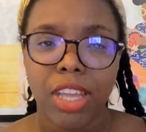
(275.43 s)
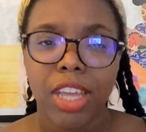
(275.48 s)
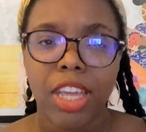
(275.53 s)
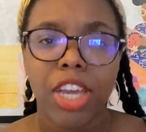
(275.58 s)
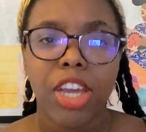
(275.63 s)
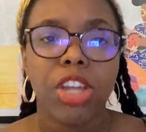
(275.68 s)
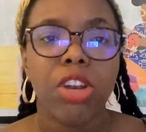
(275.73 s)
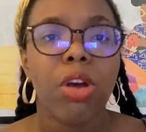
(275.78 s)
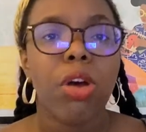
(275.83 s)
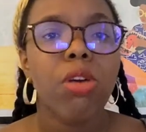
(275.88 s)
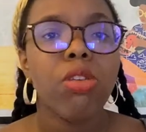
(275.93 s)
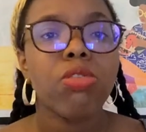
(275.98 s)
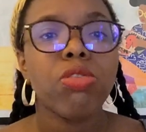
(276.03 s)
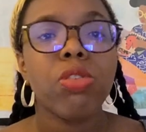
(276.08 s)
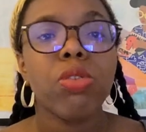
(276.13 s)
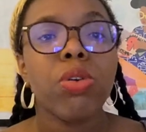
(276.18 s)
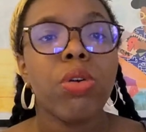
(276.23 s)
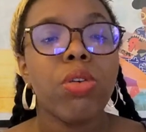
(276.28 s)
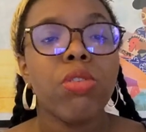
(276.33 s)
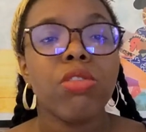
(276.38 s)
It also
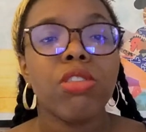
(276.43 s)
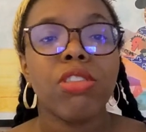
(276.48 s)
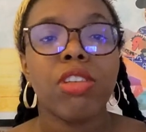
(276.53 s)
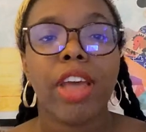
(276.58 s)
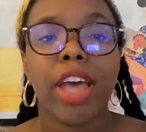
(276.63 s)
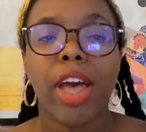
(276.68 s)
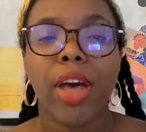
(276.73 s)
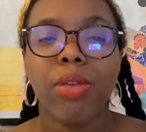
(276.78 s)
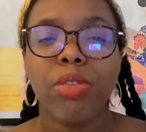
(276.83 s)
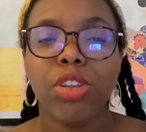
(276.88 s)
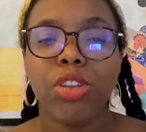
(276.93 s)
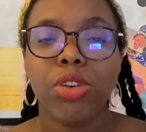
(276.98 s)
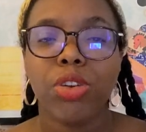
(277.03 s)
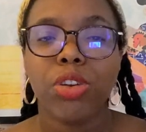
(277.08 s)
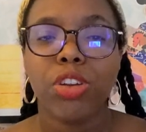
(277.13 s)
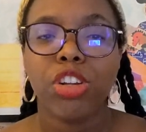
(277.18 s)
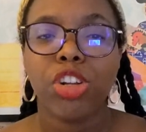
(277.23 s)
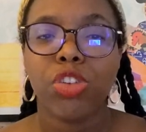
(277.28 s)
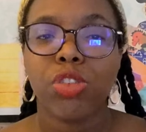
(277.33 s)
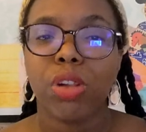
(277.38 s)
goes into how New
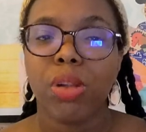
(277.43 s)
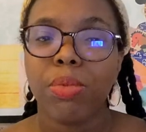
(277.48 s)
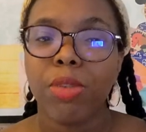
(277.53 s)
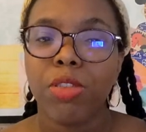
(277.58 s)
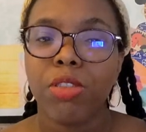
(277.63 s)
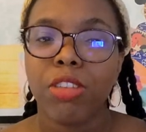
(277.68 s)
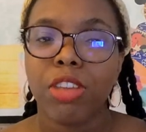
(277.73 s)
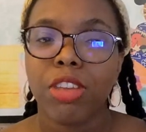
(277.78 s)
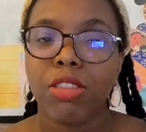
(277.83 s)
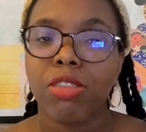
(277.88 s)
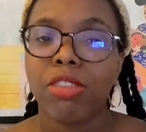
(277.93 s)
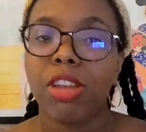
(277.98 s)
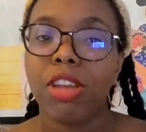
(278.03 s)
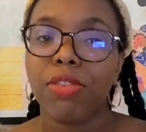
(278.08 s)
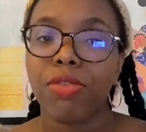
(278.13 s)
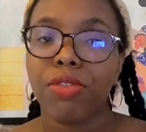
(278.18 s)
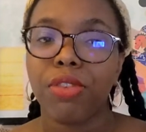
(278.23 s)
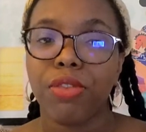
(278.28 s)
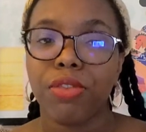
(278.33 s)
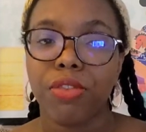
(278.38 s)
York drill music is
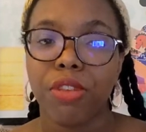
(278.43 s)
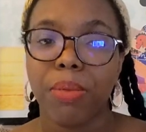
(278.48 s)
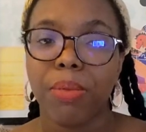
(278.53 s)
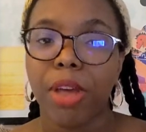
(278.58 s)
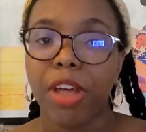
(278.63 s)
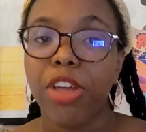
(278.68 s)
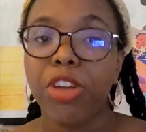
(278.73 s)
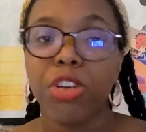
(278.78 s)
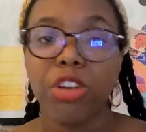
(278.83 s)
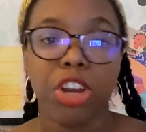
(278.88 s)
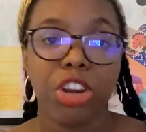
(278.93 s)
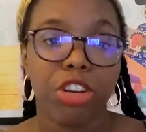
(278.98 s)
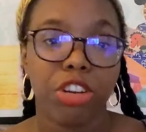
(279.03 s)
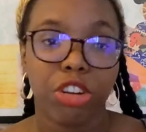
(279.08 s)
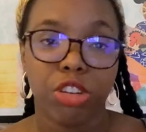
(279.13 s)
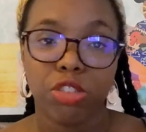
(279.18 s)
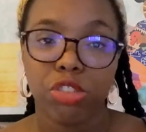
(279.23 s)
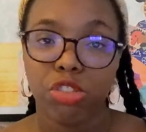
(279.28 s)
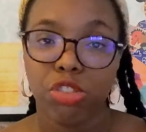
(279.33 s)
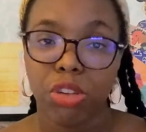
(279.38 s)
different from other
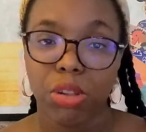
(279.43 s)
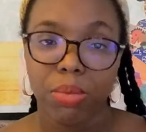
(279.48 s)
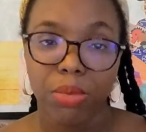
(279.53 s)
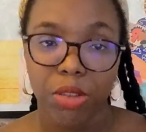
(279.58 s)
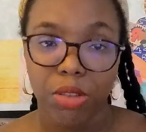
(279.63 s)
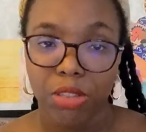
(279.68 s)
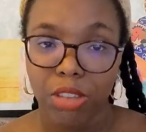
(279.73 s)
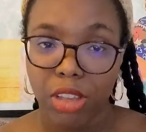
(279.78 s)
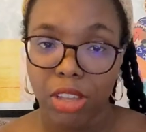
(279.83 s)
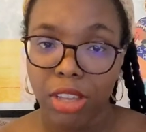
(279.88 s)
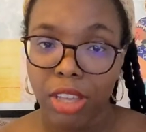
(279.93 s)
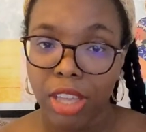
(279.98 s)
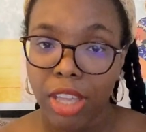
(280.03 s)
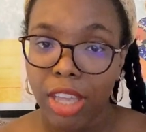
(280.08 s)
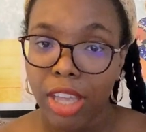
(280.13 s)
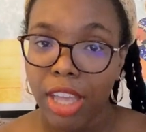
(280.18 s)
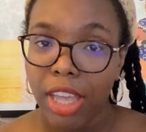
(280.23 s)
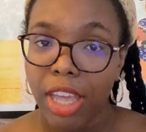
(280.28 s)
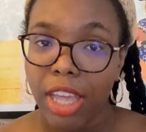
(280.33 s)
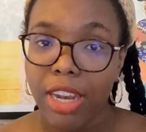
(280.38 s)
areas' drill music,
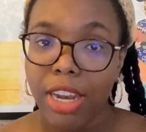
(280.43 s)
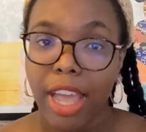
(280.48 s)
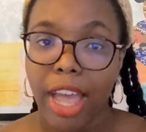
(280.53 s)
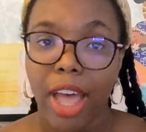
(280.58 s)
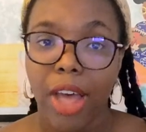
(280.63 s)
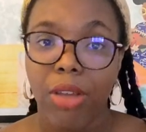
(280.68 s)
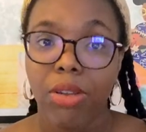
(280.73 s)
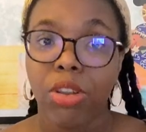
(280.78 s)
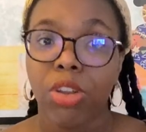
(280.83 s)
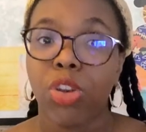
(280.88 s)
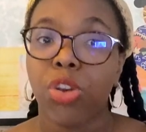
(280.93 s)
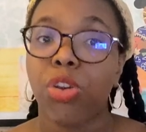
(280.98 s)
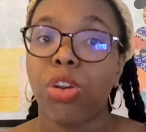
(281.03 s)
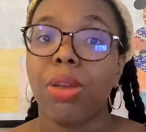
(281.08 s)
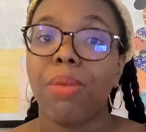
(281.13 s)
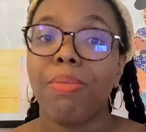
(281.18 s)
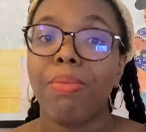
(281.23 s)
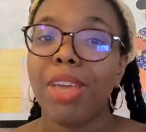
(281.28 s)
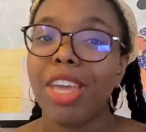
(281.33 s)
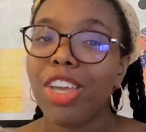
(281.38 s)
and how the
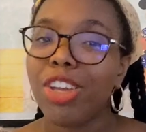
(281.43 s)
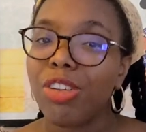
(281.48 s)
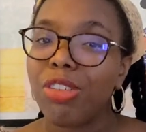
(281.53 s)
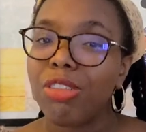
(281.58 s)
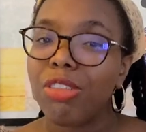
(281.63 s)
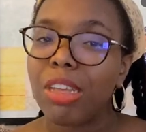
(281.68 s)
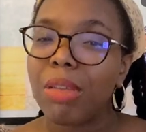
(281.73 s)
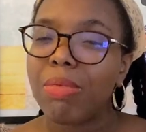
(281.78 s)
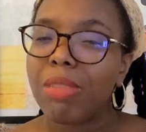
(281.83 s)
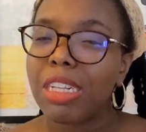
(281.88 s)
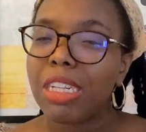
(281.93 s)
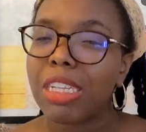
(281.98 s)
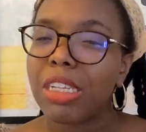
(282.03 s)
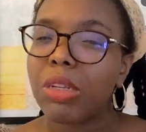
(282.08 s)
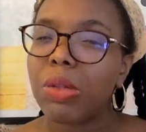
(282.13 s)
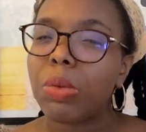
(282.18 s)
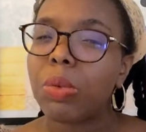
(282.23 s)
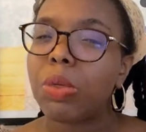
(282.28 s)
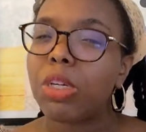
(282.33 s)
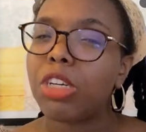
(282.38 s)
current mayor seems a
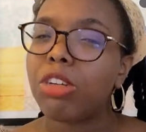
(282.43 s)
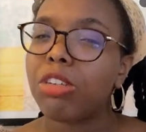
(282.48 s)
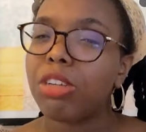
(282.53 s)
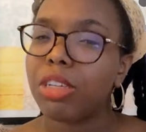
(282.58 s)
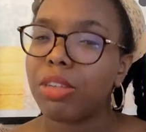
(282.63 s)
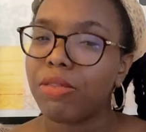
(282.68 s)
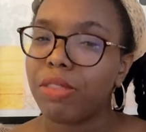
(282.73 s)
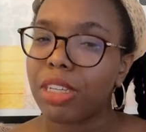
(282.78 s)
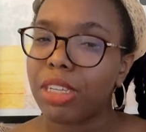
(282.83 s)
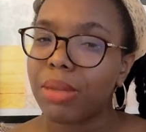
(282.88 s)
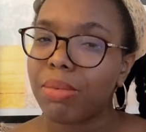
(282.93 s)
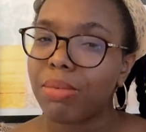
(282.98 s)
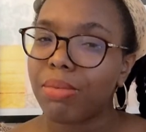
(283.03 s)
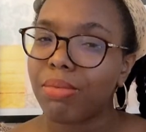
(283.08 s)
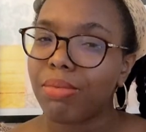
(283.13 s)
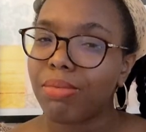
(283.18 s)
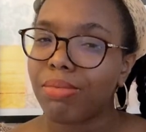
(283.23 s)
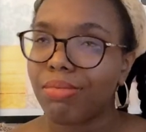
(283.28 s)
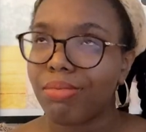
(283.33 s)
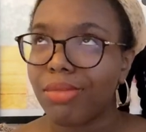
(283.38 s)
little wary of
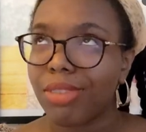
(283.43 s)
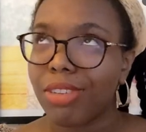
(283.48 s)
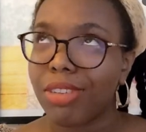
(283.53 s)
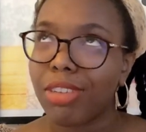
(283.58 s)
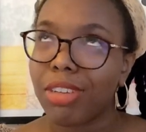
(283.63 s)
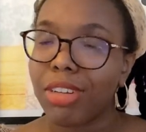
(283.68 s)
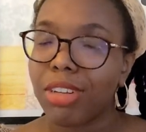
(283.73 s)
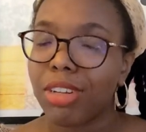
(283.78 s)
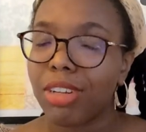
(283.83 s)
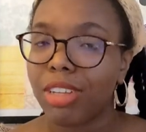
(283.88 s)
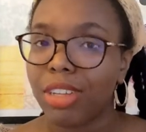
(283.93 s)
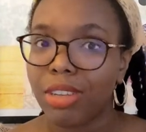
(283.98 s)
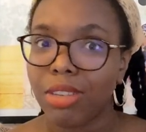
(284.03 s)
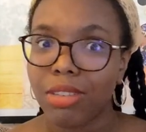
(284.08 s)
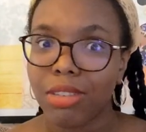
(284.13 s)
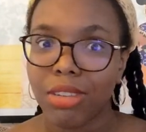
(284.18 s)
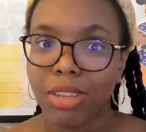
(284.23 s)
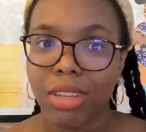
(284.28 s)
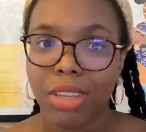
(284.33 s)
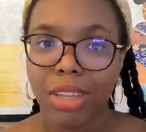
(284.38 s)
them, to say the least.